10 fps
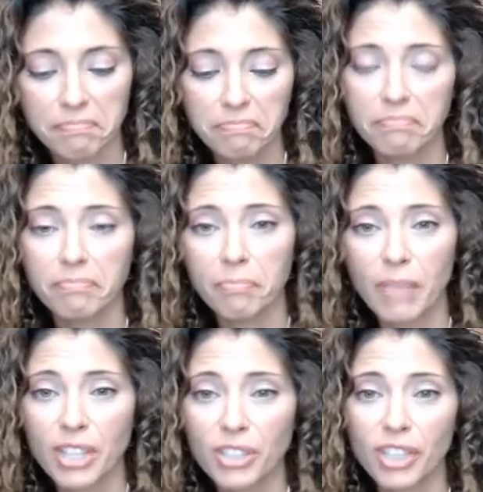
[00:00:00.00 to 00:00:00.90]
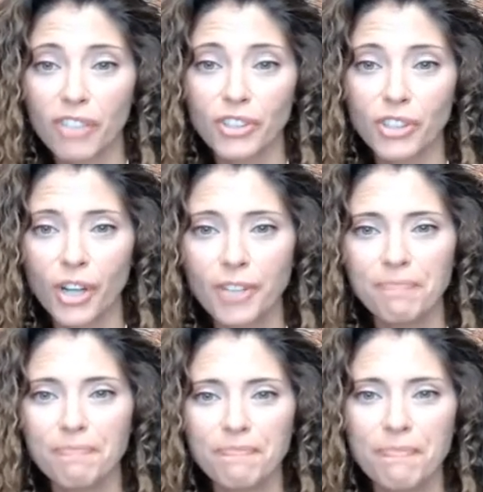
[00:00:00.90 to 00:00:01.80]
Make yourself a chart,
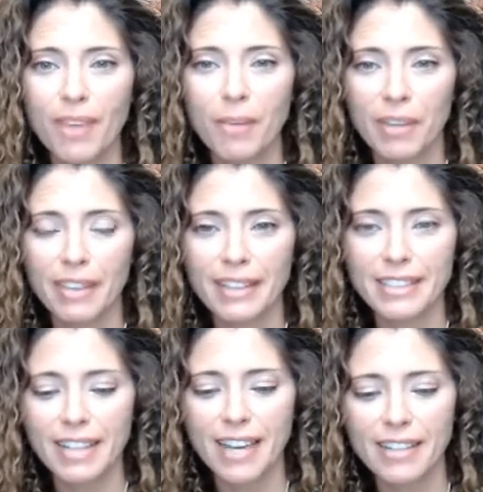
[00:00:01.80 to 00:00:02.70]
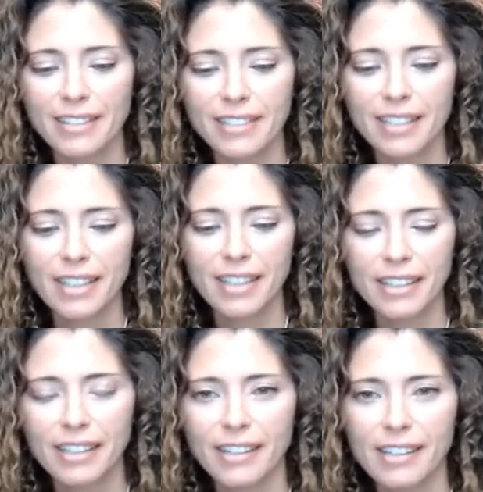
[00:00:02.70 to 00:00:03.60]
but that's that.
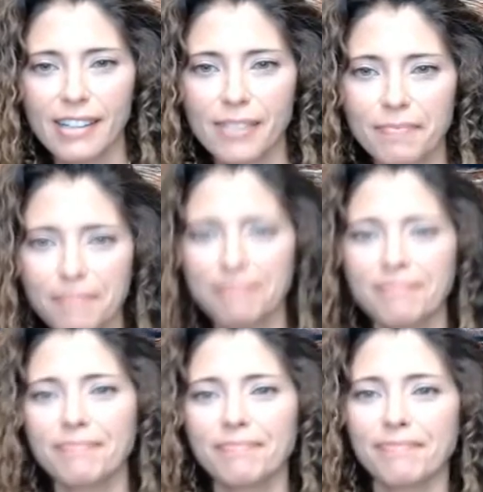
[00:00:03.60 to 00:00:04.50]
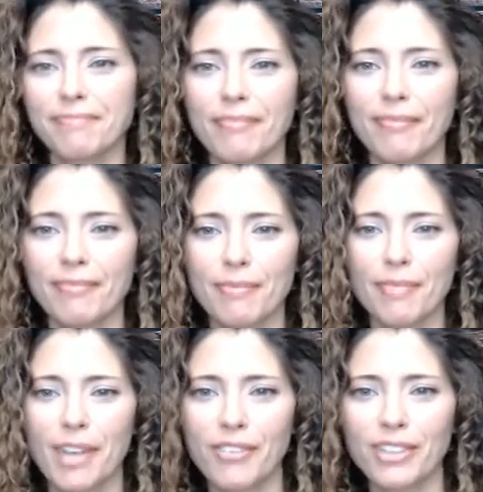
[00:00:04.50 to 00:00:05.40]
Have
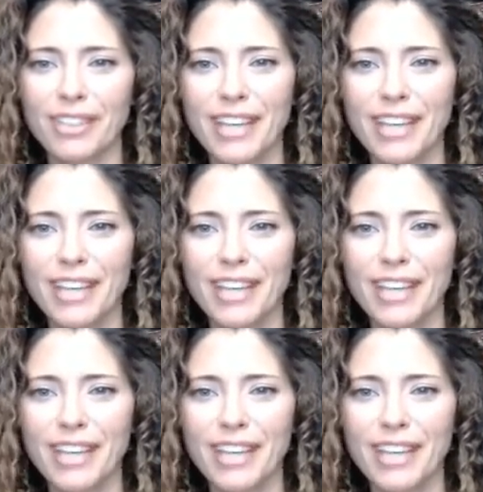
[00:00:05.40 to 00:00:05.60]
a good day.